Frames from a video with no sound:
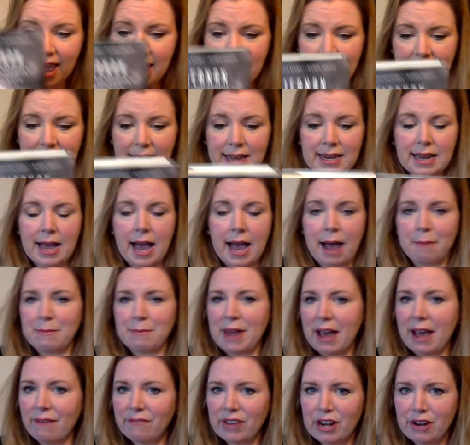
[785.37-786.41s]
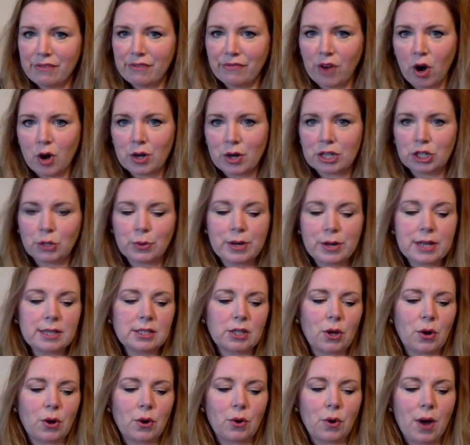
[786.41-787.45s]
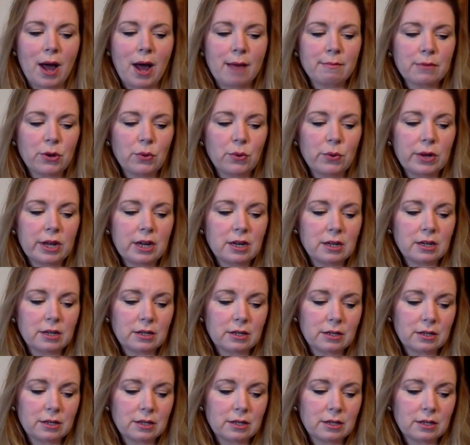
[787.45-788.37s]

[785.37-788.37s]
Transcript: And I'm not very far into it, so I'm going,